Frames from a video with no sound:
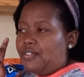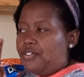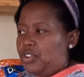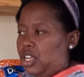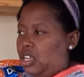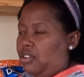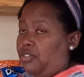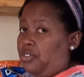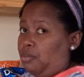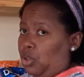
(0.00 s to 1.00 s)
free
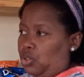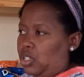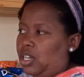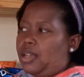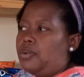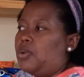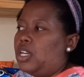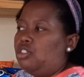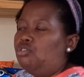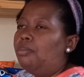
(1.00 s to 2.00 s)
from gluten.
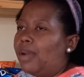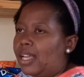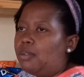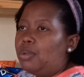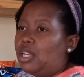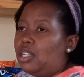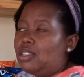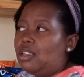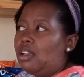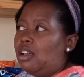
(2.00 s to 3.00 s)
Otherwise, you might be
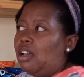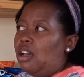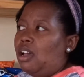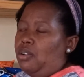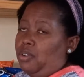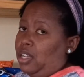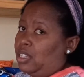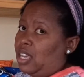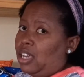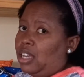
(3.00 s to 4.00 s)
eating a rice
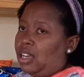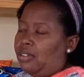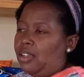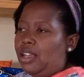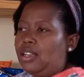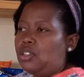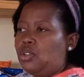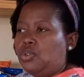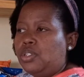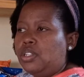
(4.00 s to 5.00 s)
cake that has
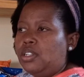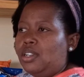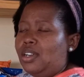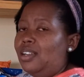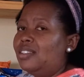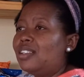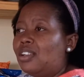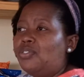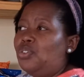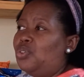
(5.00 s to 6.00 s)
gluten instead
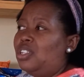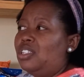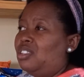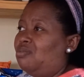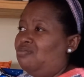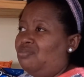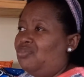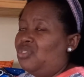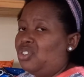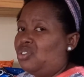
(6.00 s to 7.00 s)
of you eating
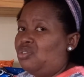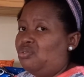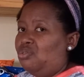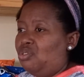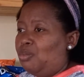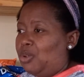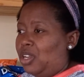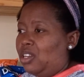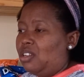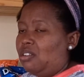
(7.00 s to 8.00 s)
just your
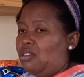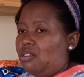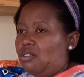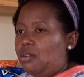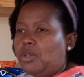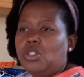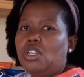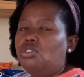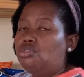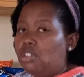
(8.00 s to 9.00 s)
bread. I'm not saying
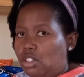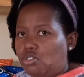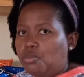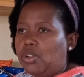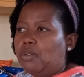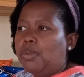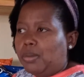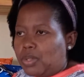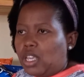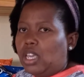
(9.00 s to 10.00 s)
you should eat your bread, but I'm
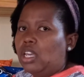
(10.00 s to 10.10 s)
saying